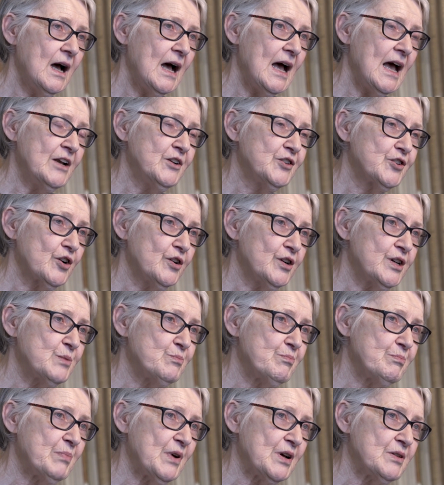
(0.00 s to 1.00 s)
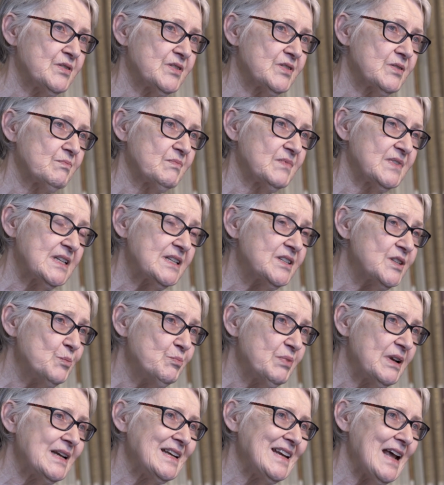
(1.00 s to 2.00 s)
enjoyed both
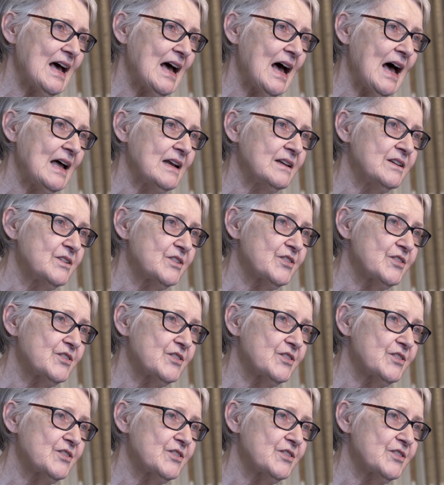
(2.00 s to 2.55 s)
discipline and